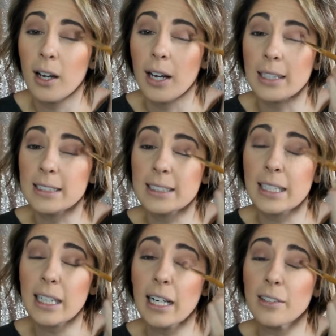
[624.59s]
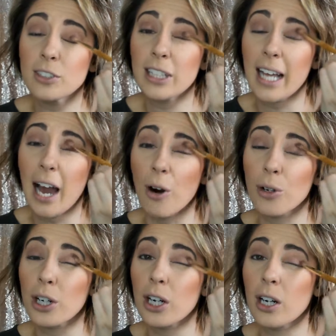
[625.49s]
and stick kind of to the
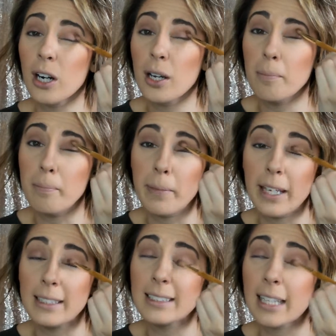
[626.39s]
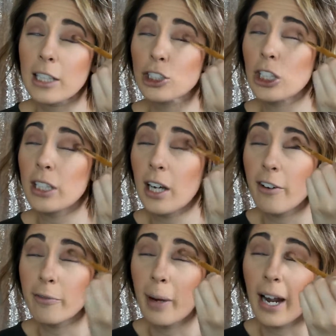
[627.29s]
outer midsection of
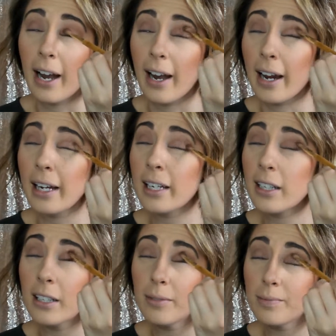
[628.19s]
my eye here.